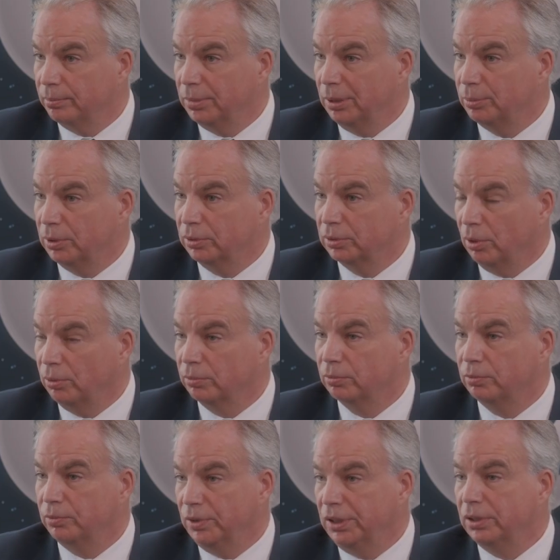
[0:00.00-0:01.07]
People don't
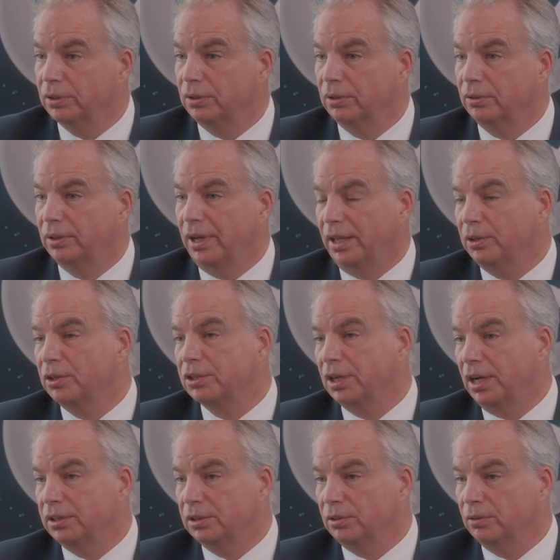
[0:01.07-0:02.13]
feel
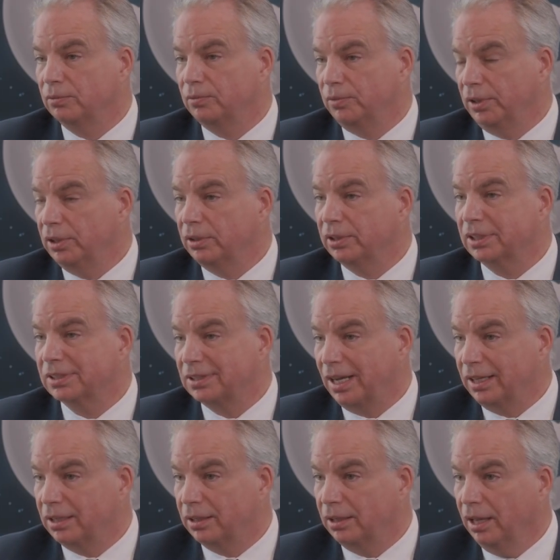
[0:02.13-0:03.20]
energized. They don't feel
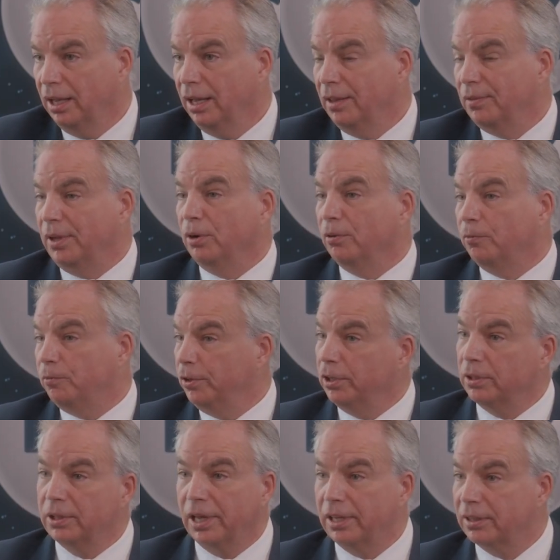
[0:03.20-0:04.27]
excited. They don't
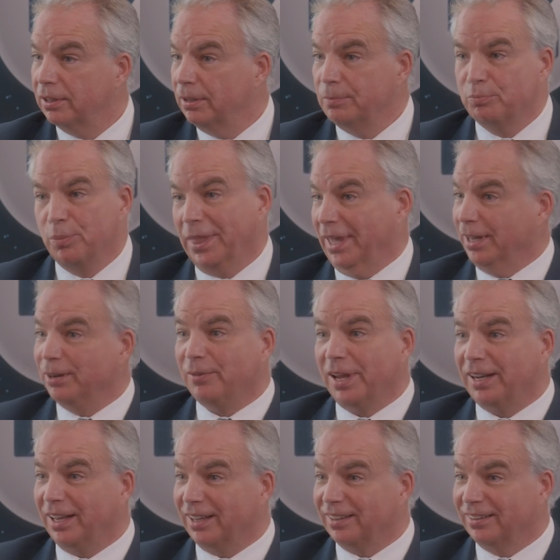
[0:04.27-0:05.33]
feel like
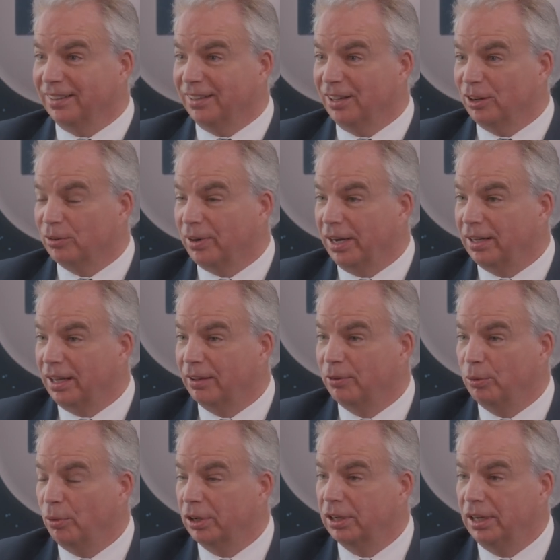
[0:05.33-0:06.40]
innovating, right? If
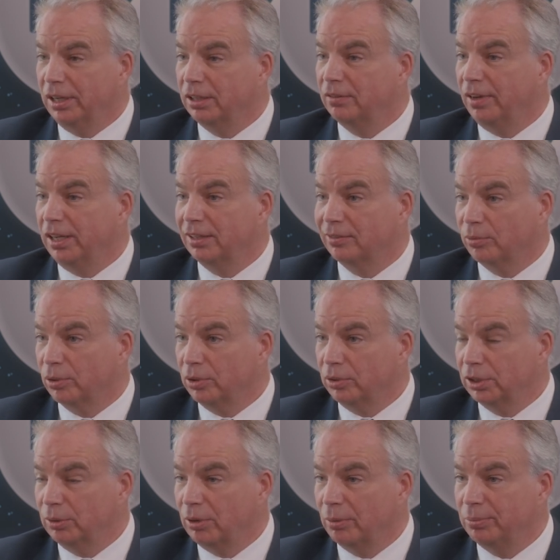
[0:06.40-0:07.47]
you want an innovative
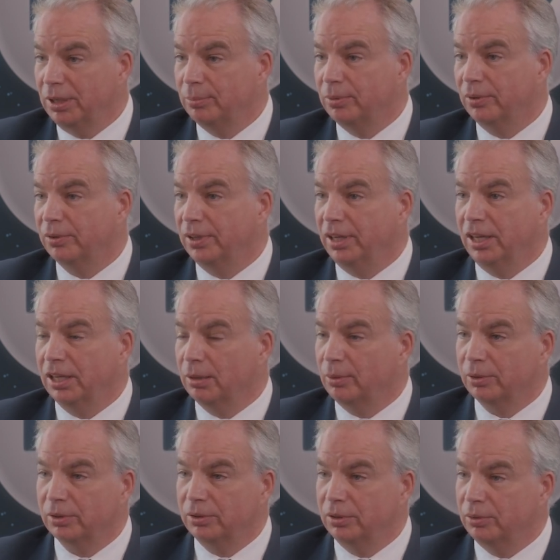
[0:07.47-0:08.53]
world, you want people thinking
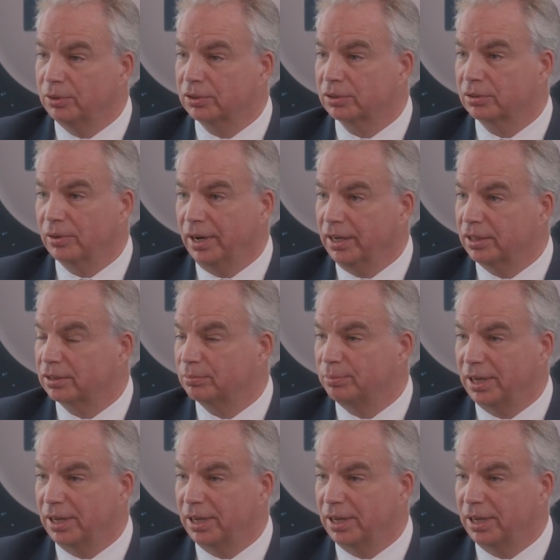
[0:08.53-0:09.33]
about the newest, greatest,